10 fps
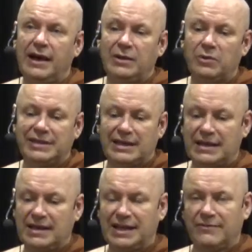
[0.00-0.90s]
And what that
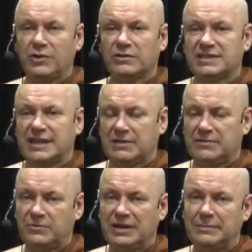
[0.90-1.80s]
idea of
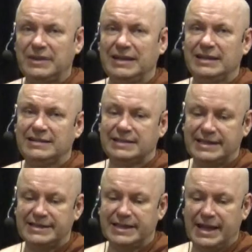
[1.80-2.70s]
non-self really means
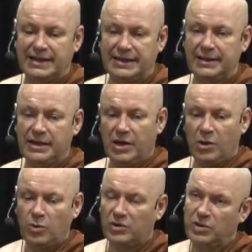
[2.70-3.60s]
is that uh,
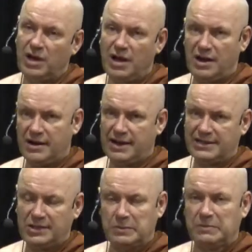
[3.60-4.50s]
what we are
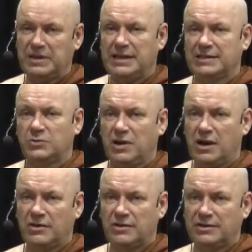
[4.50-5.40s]
as human beings, we
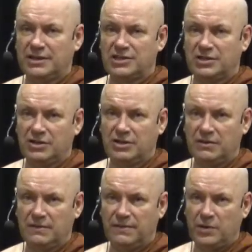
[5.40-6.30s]
are conditioned
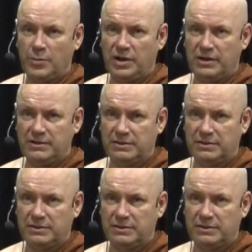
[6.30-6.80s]
phenomena.